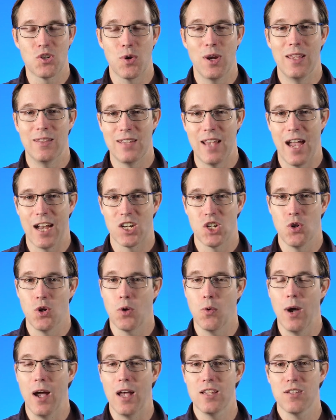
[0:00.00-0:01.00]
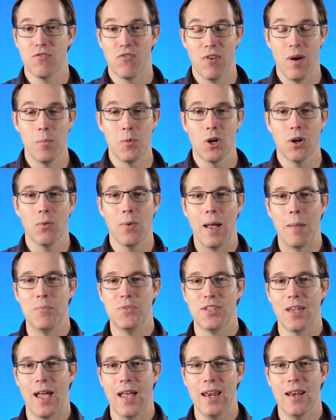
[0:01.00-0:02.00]
transaction request from your
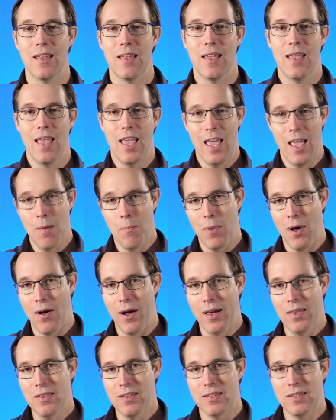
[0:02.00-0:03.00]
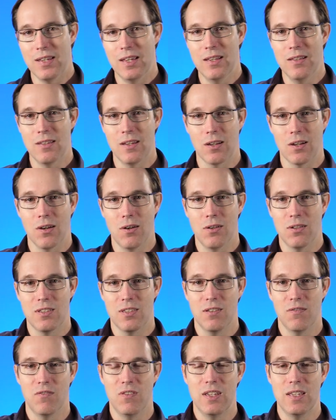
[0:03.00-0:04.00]
website, and behind the scenes it goes
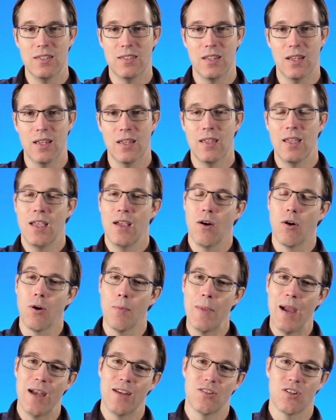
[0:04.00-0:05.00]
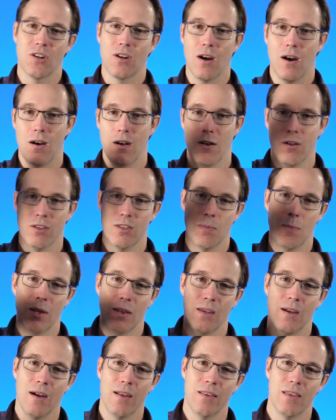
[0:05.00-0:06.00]
to Visa or Mastercard and
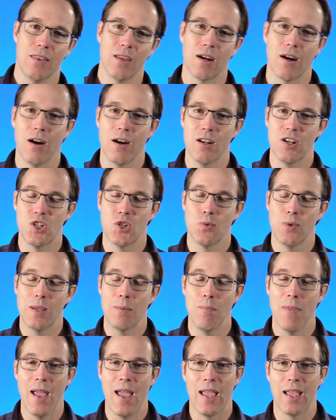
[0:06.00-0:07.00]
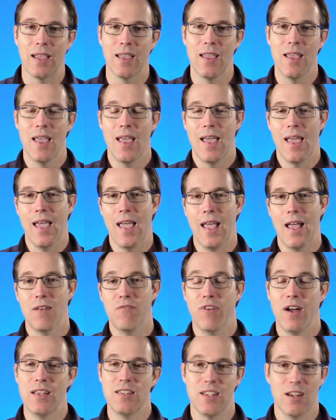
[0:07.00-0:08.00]
ultimately onto the card issuing bank and
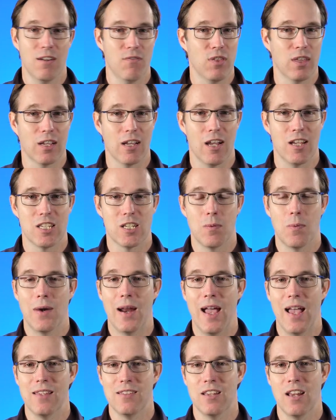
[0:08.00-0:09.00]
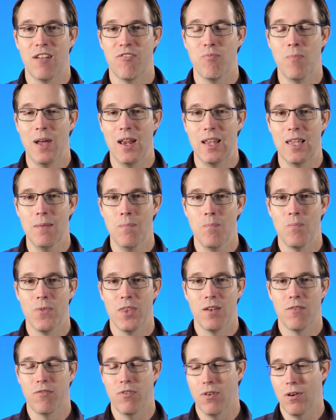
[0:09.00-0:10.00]
finds out if the customer has enough money
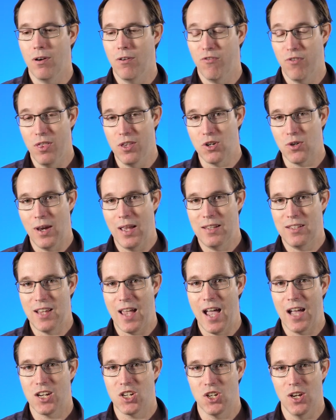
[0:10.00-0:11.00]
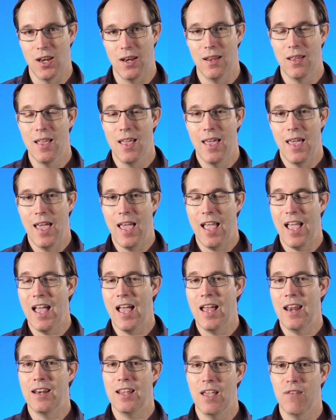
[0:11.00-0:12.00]
for the transaction.
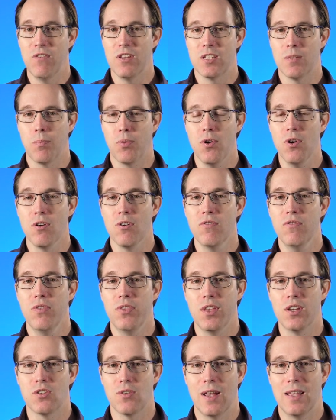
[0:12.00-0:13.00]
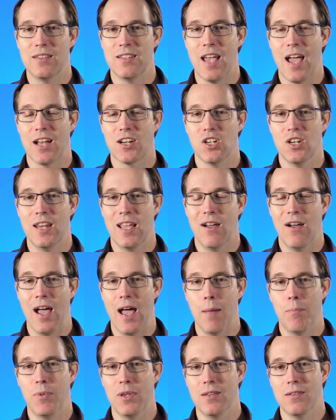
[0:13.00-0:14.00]
And if it's approved, the transaction now
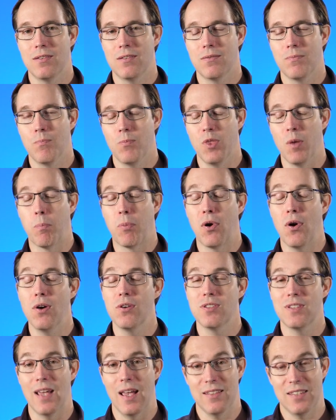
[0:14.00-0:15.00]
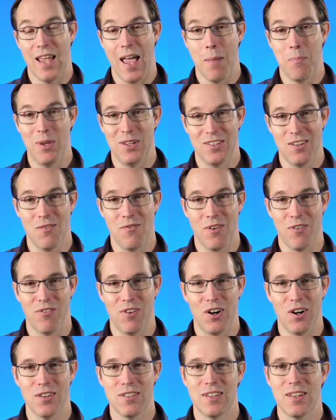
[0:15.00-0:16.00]
happens, the process happens in
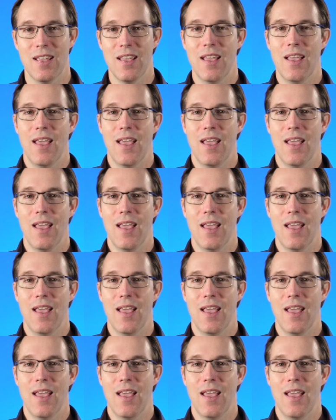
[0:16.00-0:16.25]
reverse.